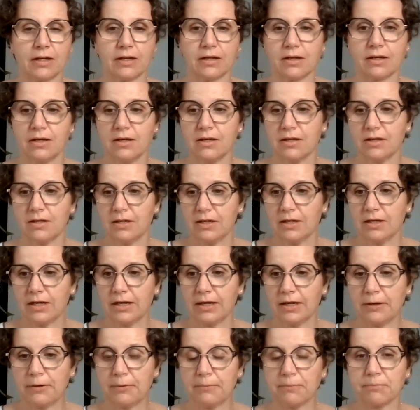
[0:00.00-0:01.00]
then
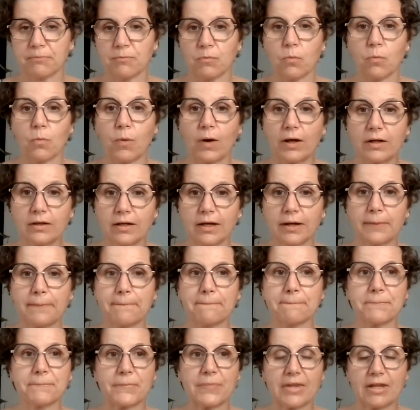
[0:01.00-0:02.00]

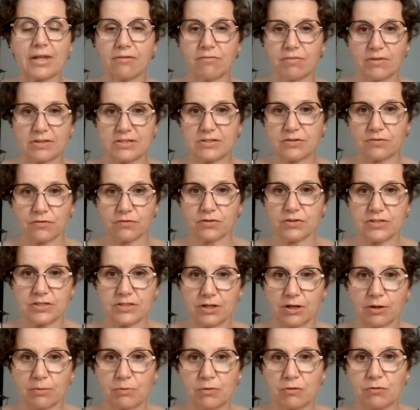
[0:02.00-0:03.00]
welcome. If this is the
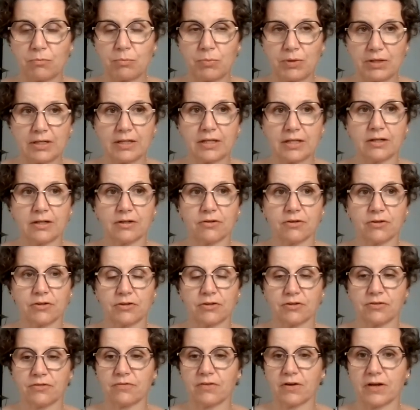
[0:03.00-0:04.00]
first time you've been here or
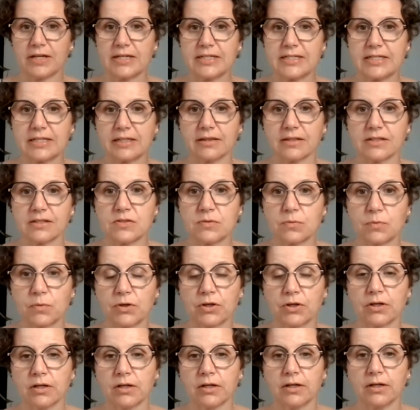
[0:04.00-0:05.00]
you're finding this
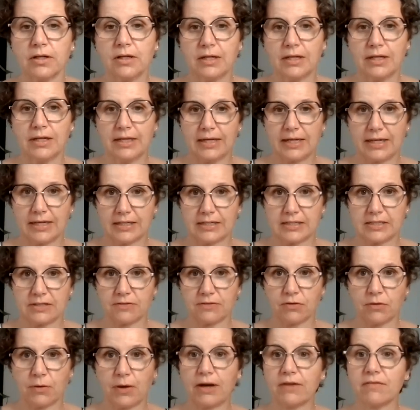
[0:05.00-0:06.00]
work, and
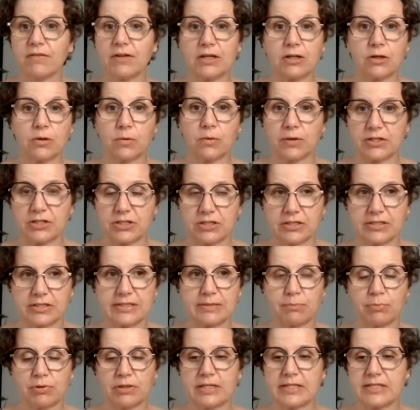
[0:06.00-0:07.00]
if you have any
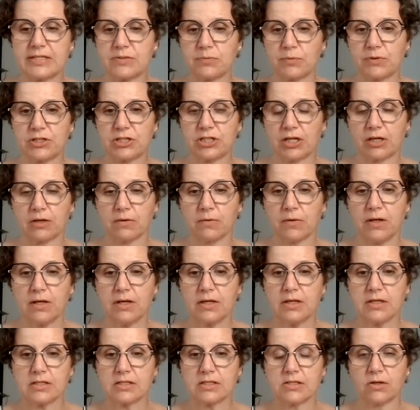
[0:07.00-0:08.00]
questions, please reach out.
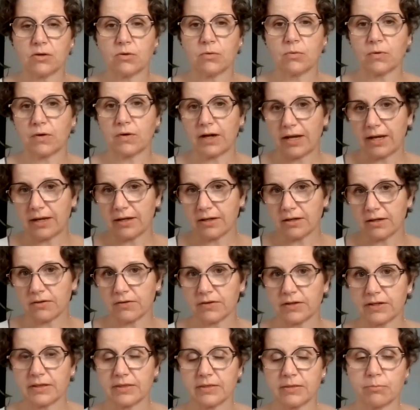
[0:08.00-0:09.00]
So we're
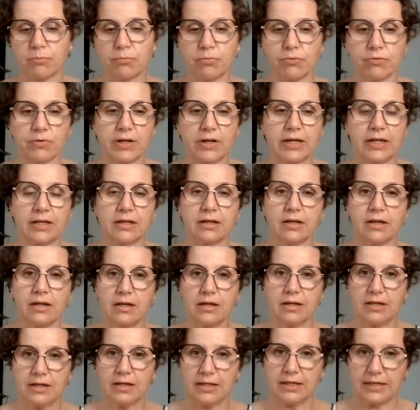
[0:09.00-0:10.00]
anchoring the brain.
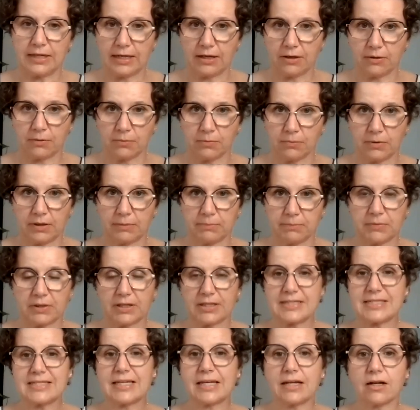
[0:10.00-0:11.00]
Now, I'm
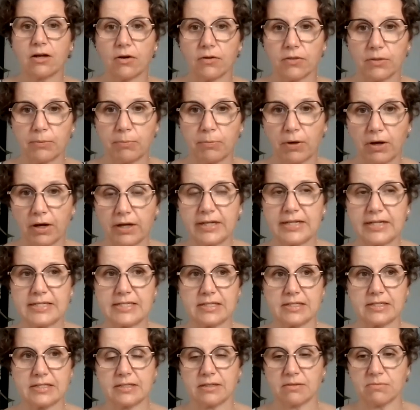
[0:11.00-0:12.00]
not saying all the body
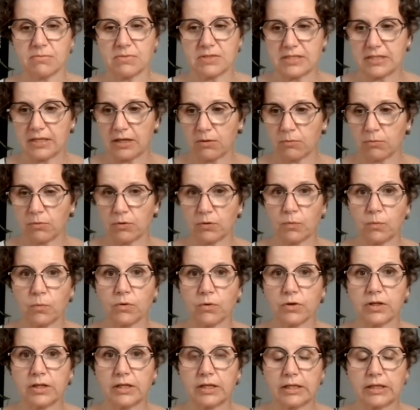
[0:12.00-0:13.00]
systems that we're
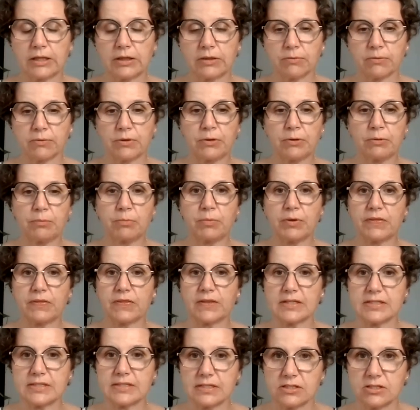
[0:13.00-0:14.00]
working through, but
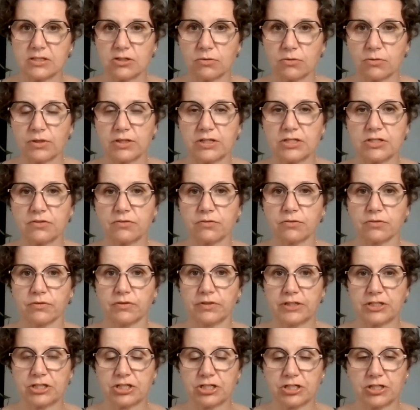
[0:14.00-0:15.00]
this is doing
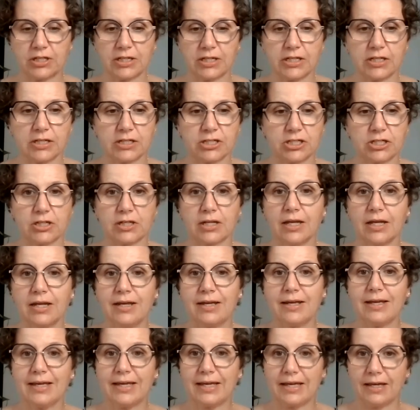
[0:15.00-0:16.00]
differentiation
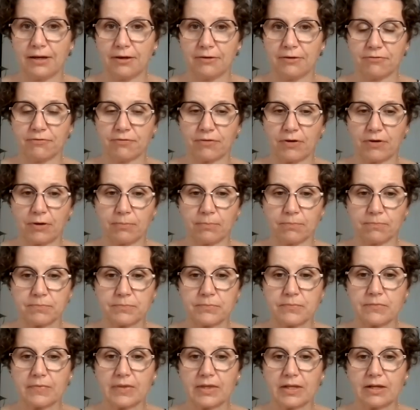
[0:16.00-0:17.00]
from